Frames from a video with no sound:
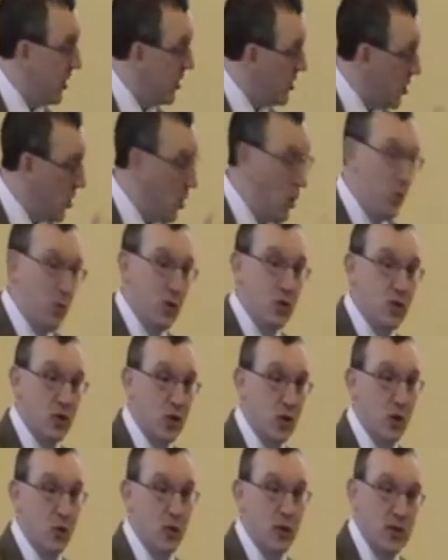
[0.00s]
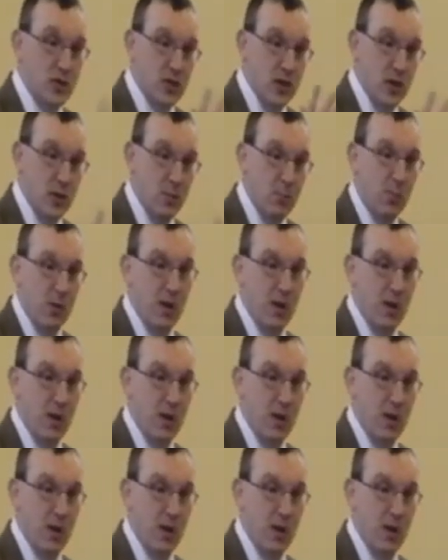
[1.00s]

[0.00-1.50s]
but it's almost always